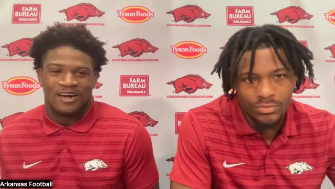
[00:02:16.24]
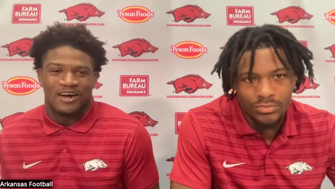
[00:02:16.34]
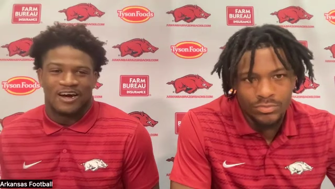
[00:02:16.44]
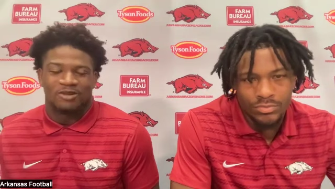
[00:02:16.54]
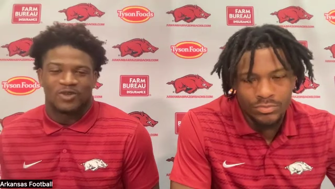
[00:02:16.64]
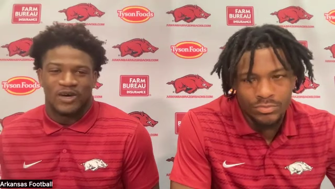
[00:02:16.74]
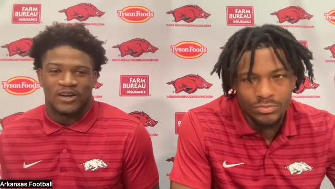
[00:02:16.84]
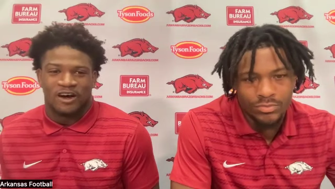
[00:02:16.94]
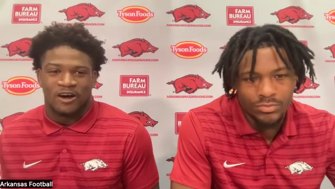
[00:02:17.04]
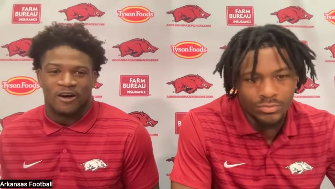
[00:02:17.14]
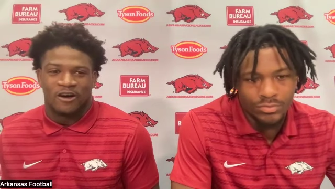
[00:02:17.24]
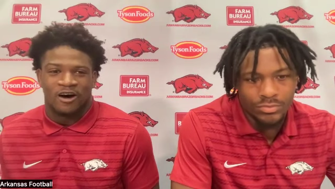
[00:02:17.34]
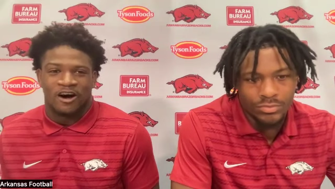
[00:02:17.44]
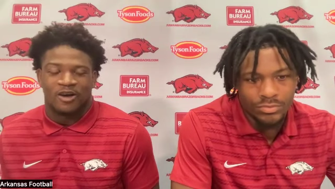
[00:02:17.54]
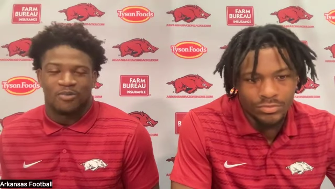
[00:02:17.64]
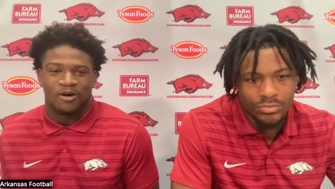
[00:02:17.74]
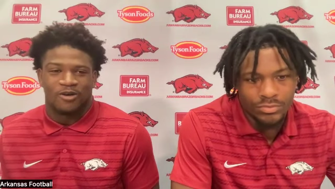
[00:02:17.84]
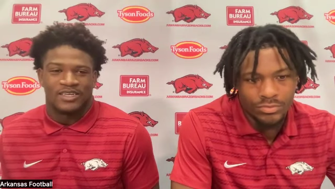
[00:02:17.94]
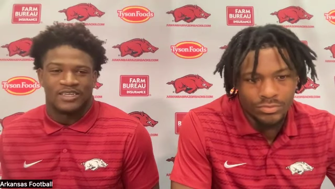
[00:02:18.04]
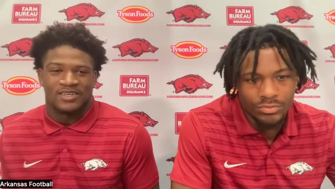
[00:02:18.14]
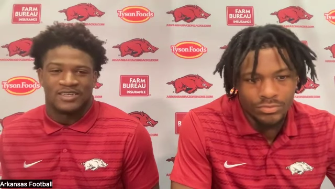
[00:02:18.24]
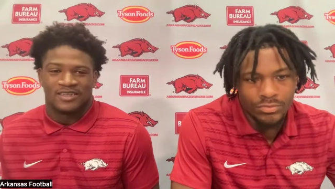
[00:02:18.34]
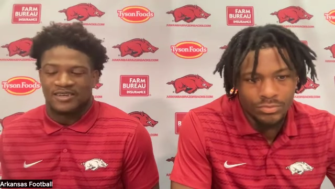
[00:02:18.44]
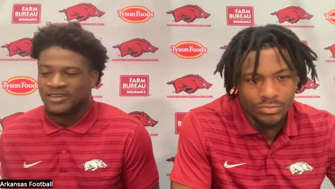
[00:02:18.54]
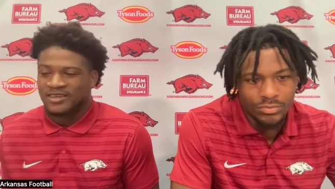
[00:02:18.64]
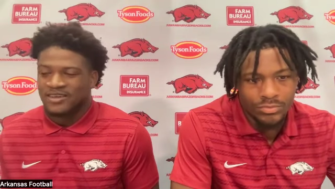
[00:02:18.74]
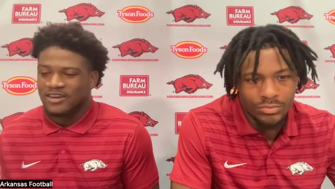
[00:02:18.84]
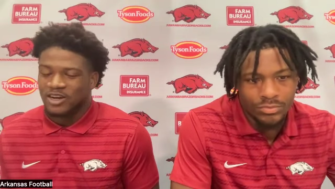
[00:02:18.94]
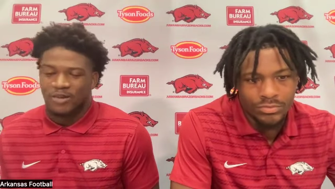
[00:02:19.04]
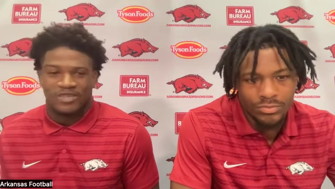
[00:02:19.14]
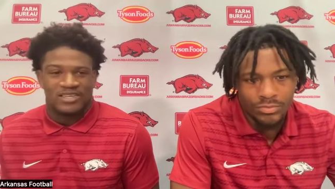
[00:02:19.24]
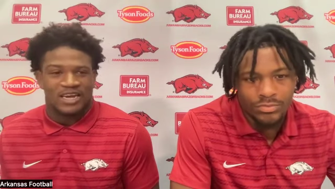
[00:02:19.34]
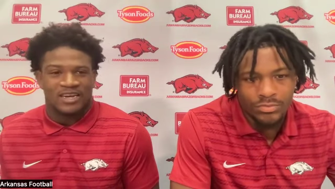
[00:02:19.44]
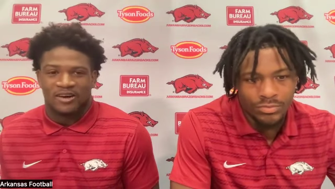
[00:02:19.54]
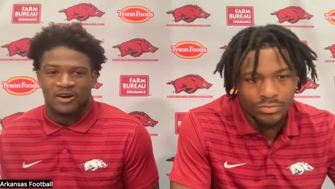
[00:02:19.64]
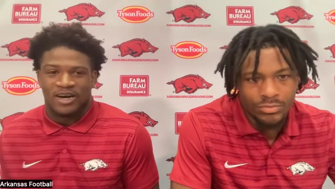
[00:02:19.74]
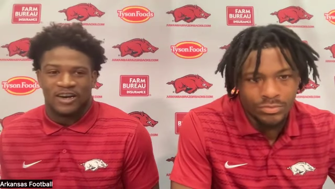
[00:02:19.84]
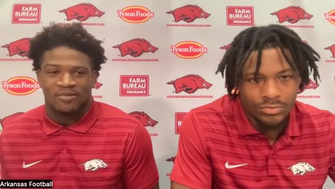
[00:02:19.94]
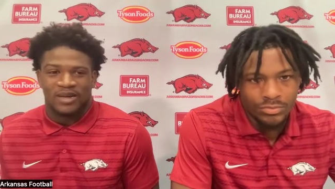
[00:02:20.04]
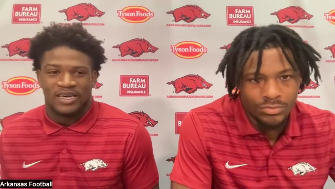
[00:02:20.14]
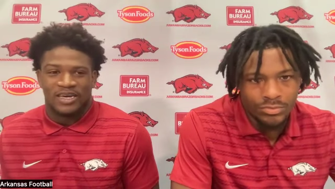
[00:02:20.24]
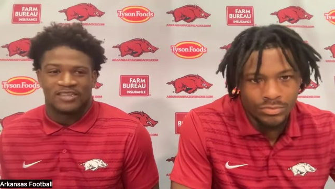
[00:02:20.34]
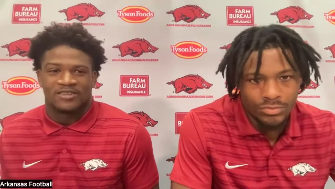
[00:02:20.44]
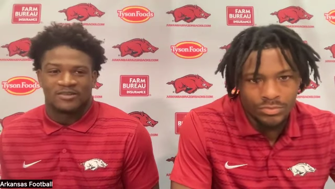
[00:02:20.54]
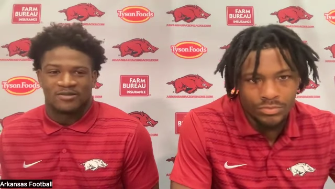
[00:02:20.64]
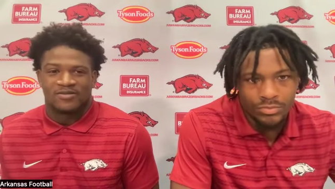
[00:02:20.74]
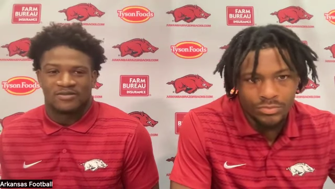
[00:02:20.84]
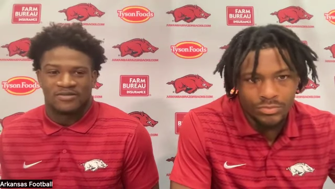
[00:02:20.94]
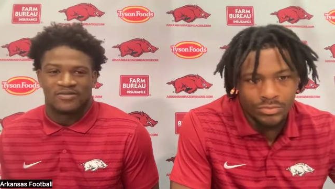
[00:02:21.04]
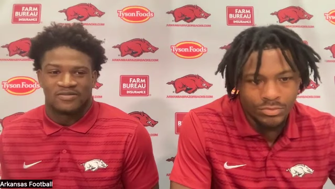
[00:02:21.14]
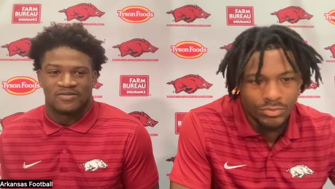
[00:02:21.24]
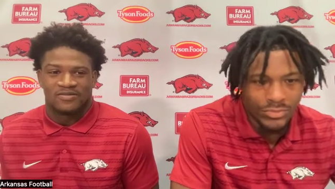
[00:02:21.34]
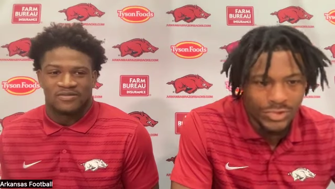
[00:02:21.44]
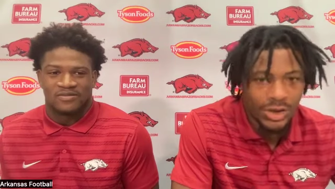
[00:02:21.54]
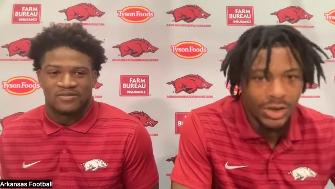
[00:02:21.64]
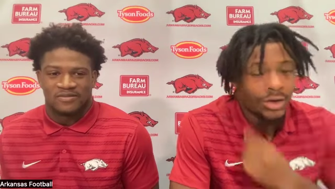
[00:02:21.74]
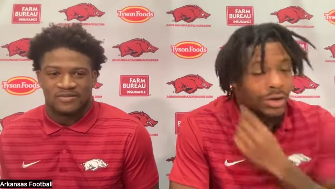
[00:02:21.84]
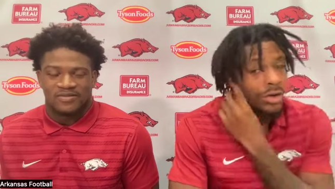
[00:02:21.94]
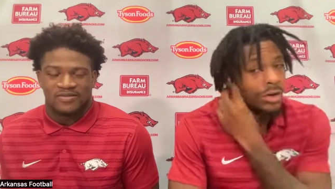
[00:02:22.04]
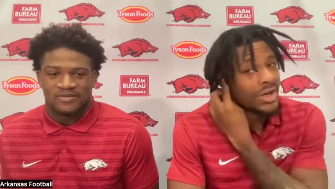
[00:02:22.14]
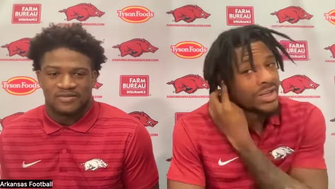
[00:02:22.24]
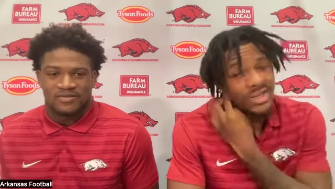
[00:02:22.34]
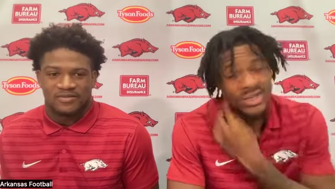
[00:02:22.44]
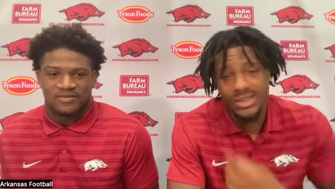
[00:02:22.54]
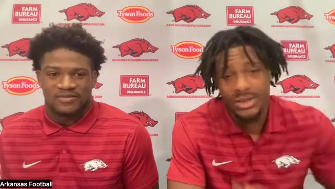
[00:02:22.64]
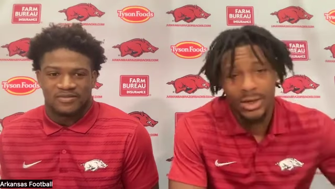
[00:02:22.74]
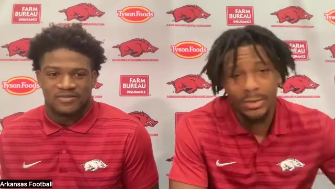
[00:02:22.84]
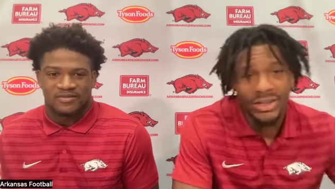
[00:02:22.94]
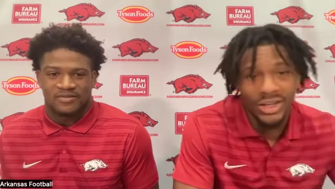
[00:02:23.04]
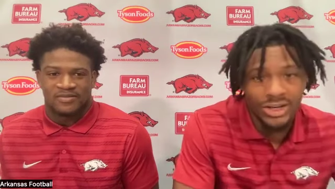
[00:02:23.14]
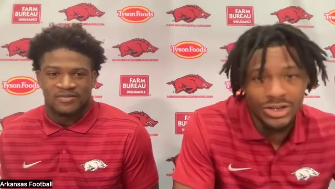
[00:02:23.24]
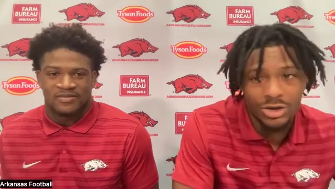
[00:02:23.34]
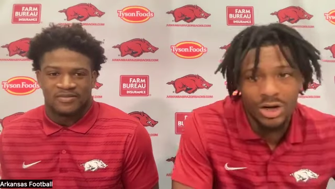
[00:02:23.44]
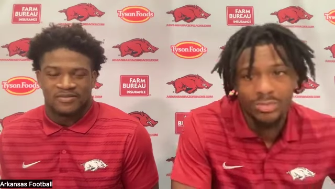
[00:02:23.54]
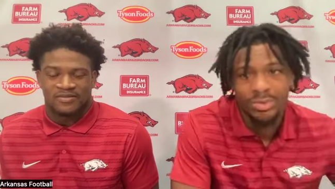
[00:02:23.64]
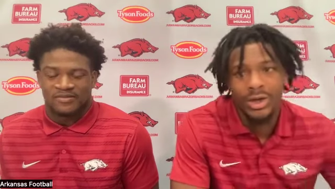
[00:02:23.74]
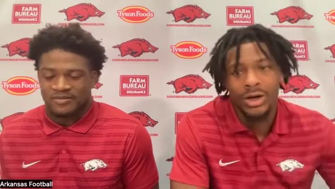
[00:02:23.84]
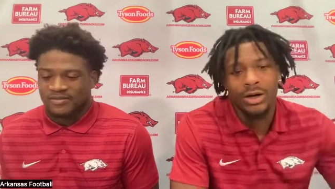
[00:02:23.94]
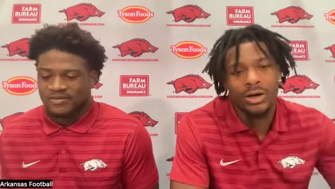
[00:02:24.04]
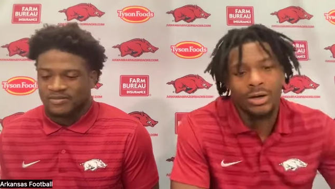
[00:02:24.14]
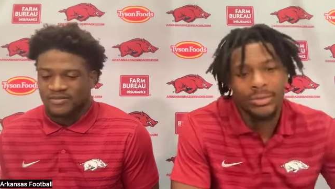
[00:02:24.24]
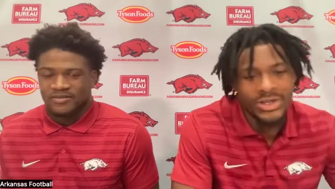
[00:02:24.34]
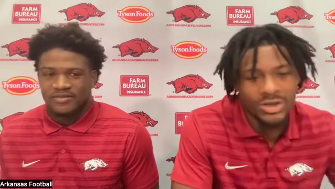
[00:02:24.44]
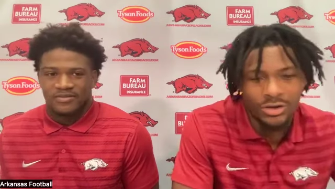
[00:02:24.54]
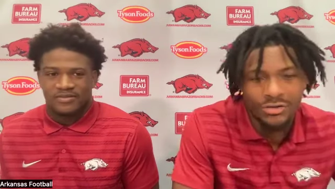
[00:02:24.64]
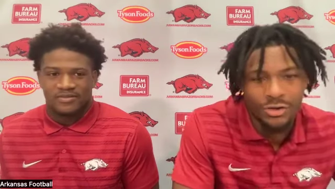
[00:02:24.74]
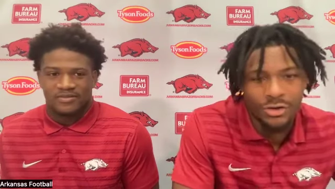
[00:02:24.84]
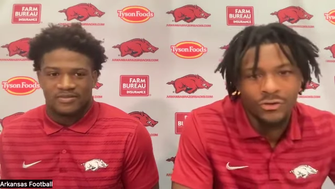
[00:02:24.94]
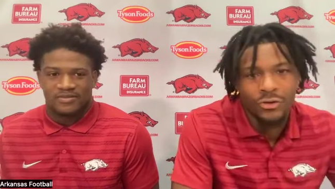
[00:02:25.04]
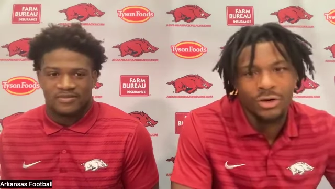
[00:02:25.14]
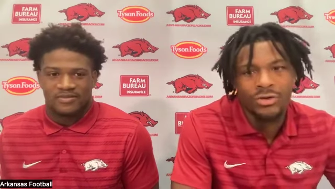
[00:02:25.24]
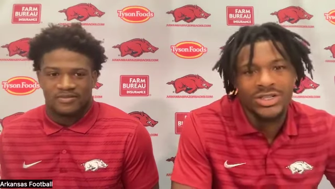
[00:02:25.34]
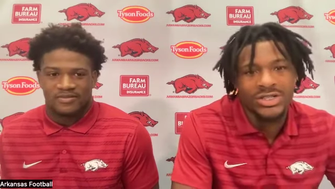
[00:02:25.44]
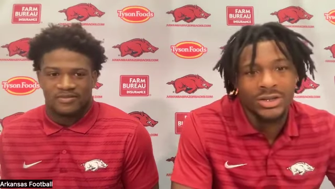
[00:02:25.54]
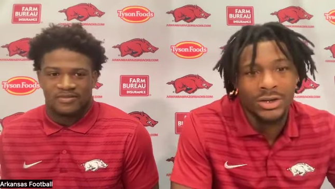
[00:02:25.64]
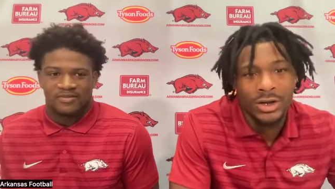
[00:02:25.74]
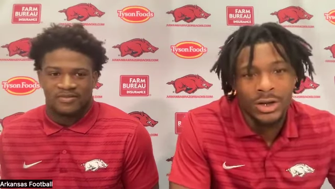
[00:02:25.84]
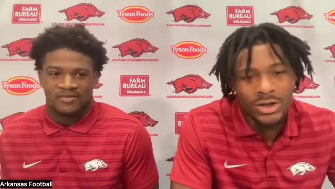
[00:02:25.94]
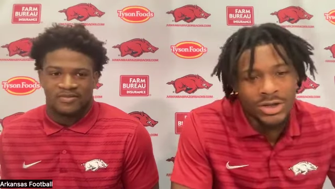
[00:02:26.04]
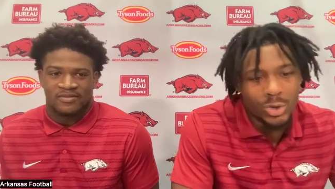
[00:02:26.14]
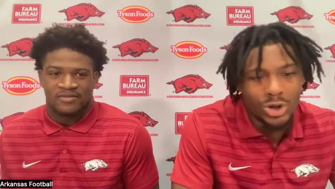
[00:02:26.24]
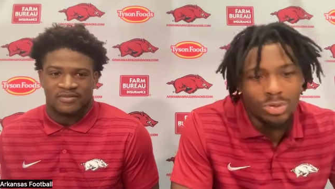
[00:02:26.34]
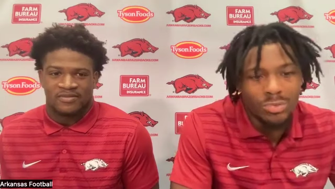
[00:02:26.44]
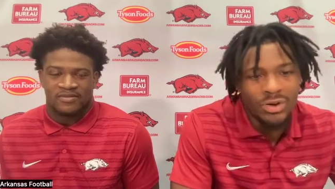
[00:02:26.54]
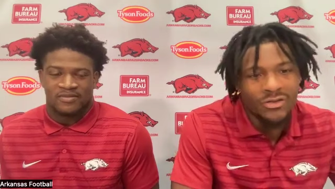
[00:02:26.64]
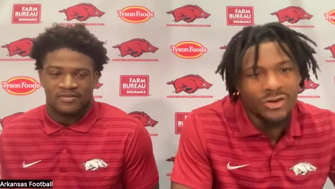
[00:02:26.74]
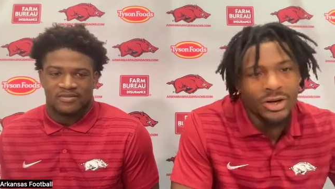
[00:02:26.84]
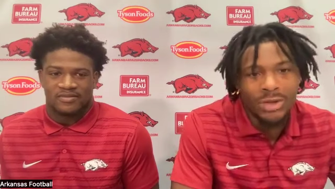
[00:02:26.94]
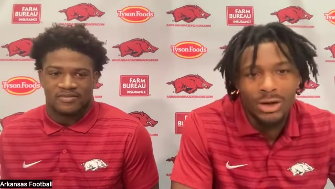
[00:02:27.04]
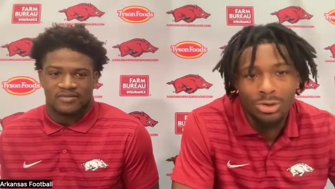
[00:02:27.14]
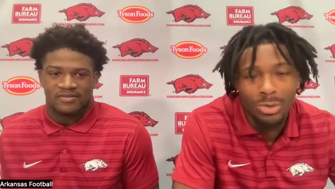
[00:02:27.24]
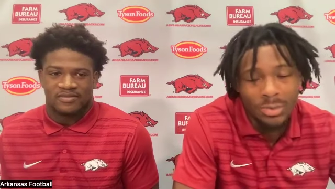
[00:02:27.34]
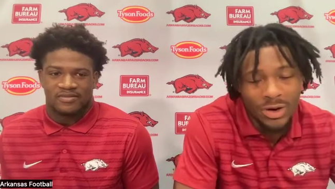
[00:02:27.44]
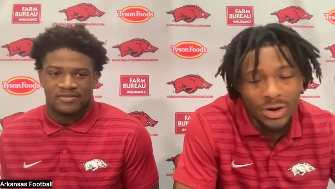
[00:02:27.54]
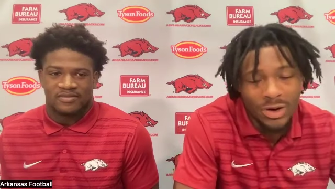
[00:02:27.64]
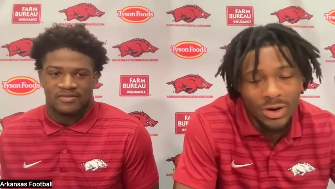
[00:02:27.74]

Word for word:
Speaker 1: I, I respect all all opponents, and you know, I'm excited to go out there and play against them.
Speaker 2: Um, I, same. I think he's a great player. Um, he's on the field for a reason, so we're gonna prepare for him like we prepare